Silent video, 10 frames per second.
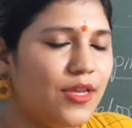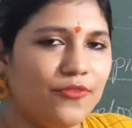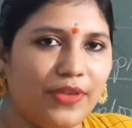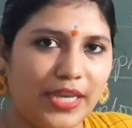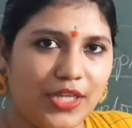
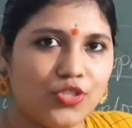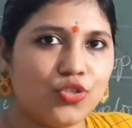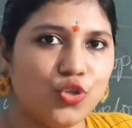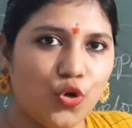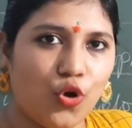we need to
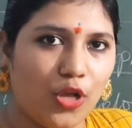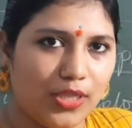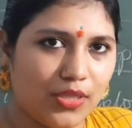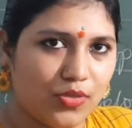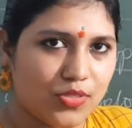know
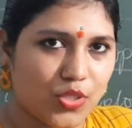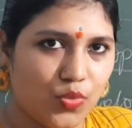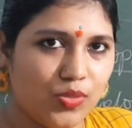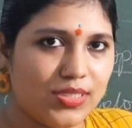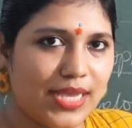all those
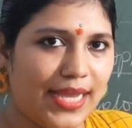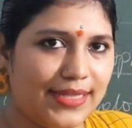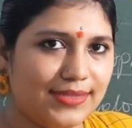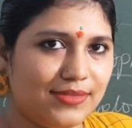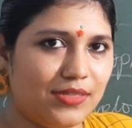rules
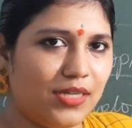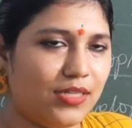and